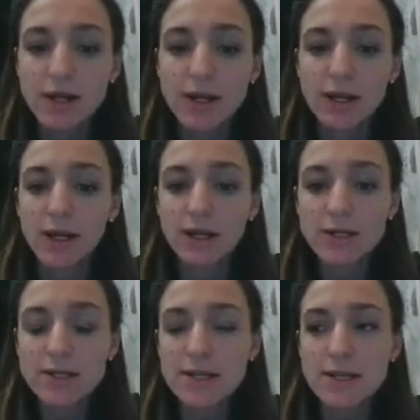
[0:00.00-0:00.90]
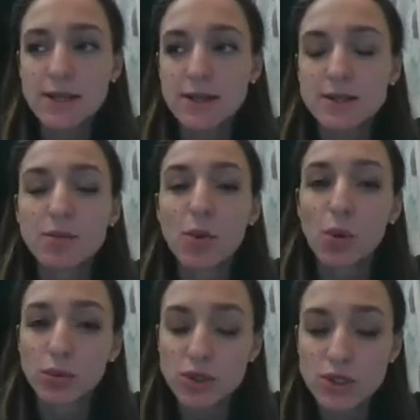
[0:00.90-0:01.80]
uh, at that
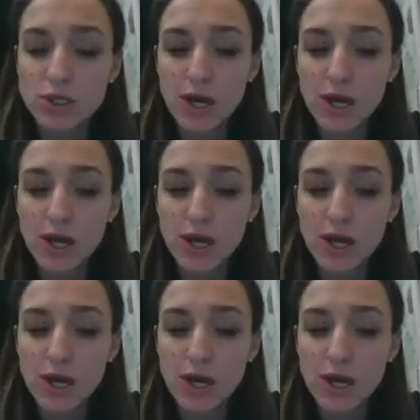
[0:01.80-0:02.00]
moment.